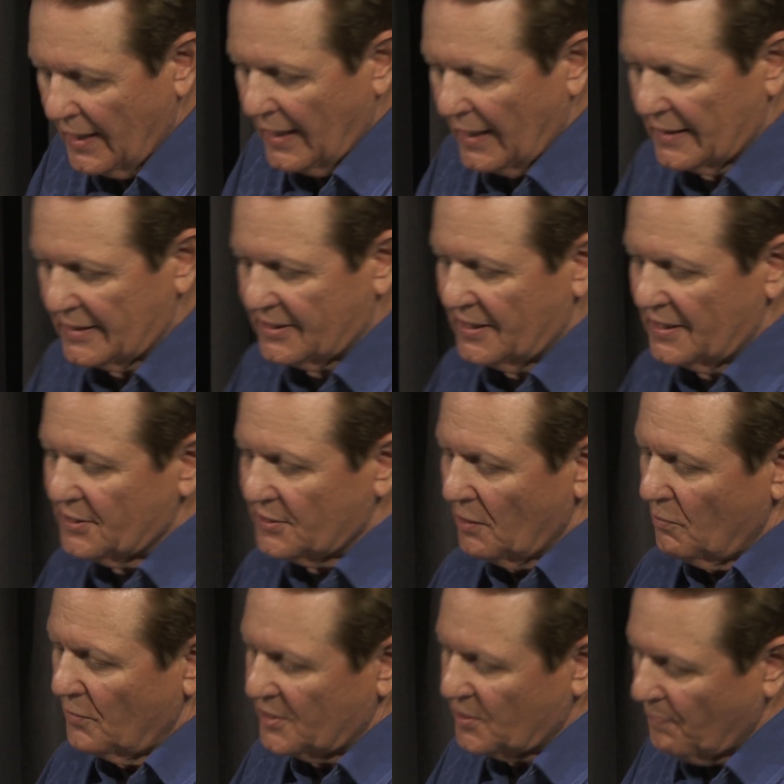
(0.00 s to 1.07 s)
A system
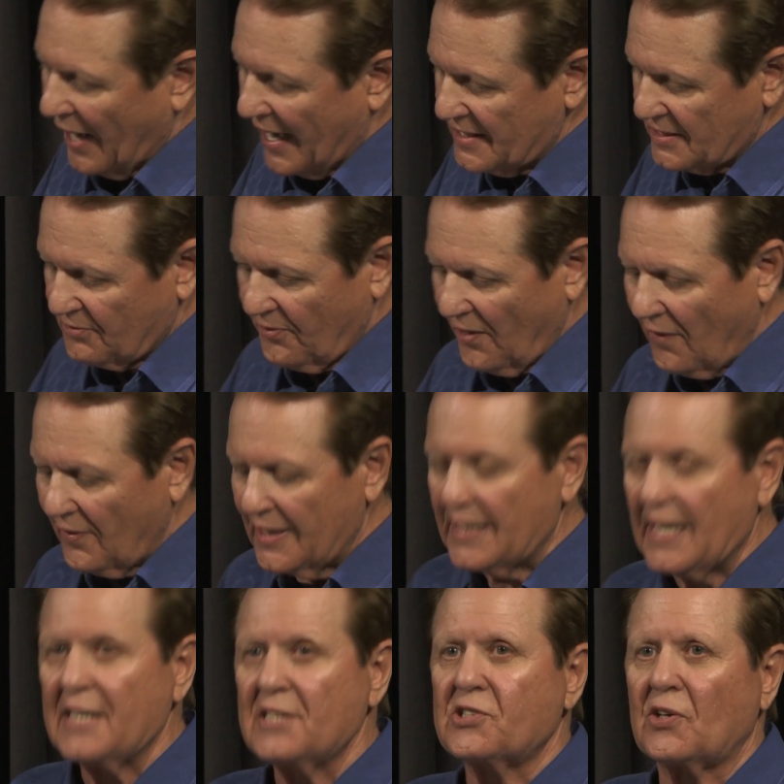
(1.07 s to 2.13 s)
which by its very
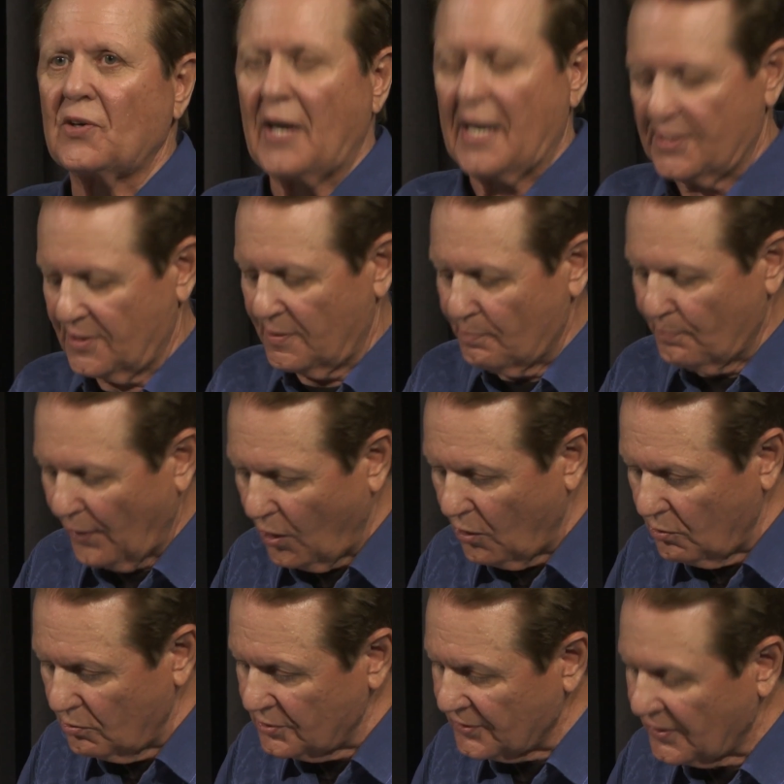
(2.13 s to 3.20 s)
nature has
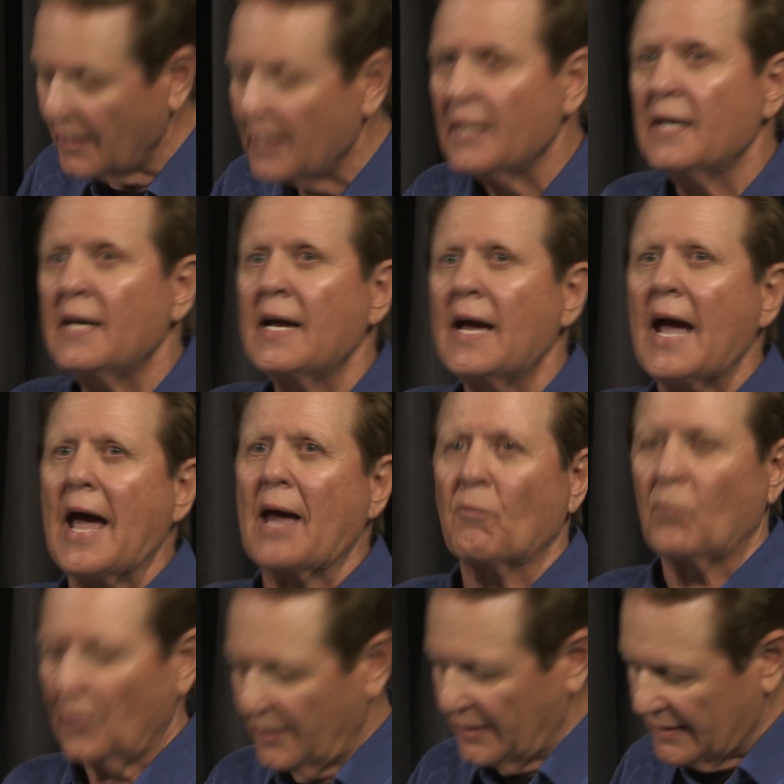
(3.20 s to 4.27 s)
imposed and
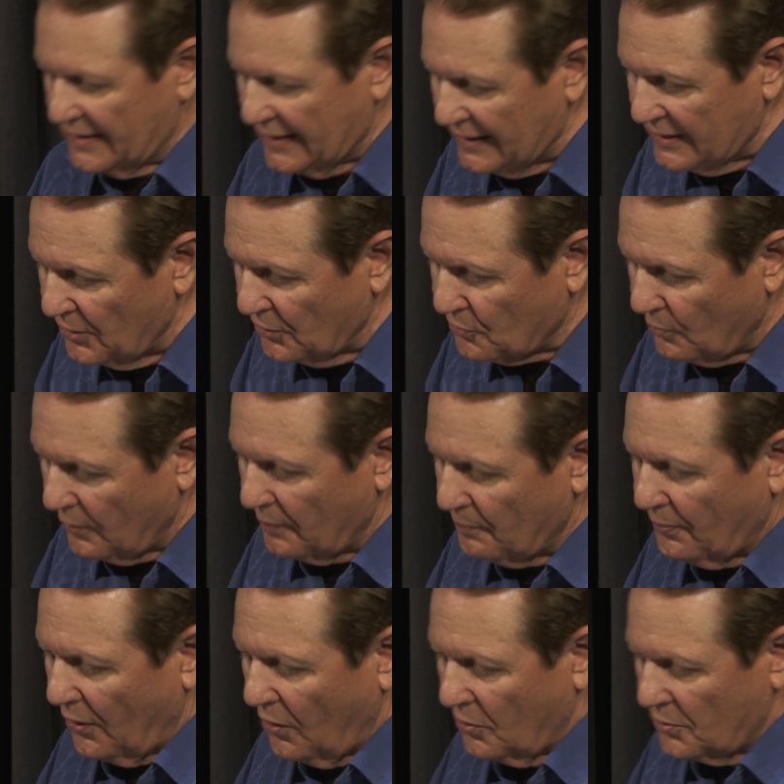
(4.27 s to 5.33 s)
will continue to
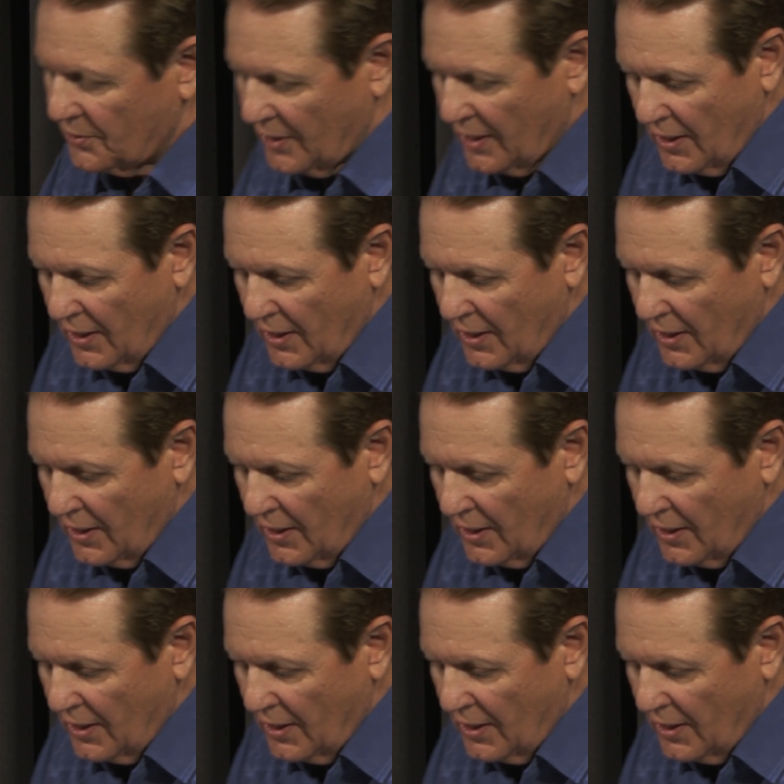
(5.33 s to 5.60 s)
impose